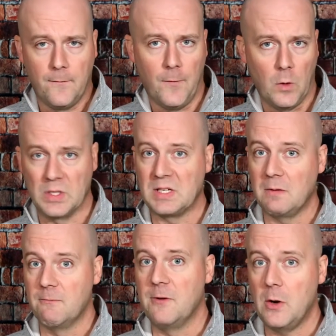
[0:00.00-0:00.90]

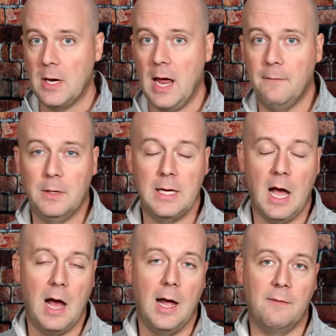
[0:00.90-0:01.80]
focusing very
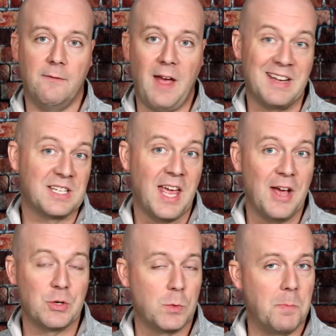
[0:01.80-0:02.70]
heavily on fast
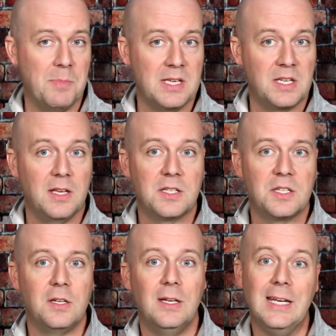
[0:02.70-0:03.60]
casual
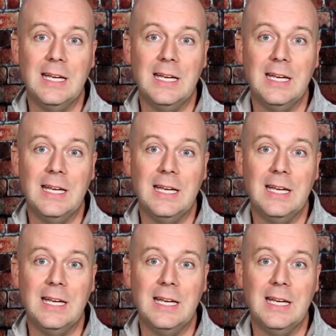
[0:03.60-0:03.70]
biscuits